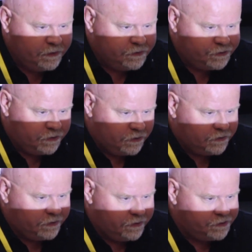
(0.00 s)
she
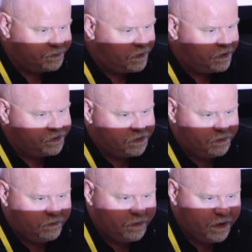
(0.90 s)
looked at a spot just
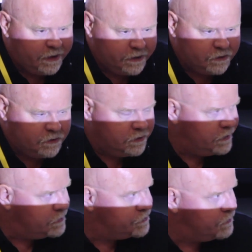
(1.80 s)
above my ankle,
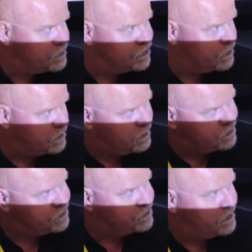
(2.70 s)
and she wasn't sure what it
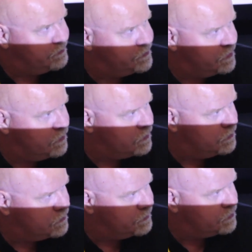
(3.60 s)
was. She said go to
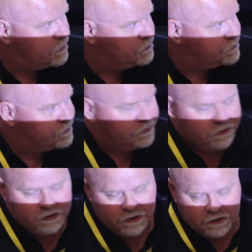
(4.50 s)
the dermatologist.
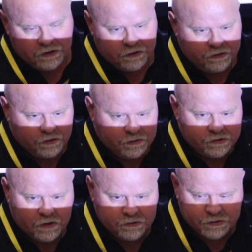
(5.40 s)
The
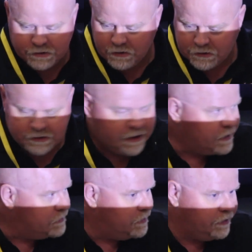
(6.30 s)
dermatologist looked
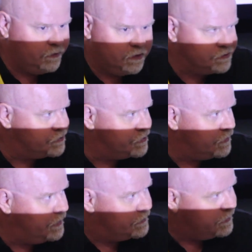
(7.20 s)
at it, and he wasn't
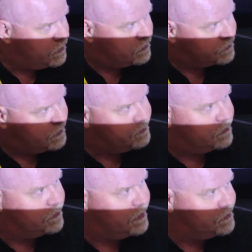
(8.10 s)
sure either. He called a couple
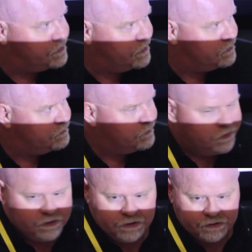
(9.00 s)
other guys in,
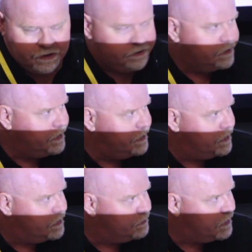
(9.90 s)
so they did
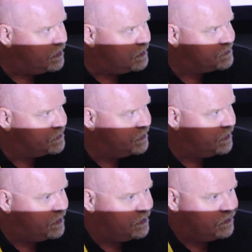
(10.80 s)
a
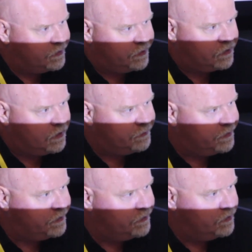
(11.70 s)
biopsy, and he called
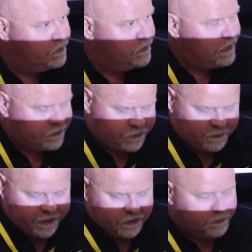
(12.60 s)
me. Actually,
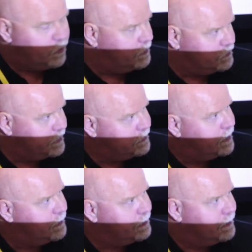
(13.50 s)
I made an appointment right
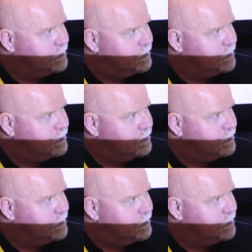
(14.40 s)
then,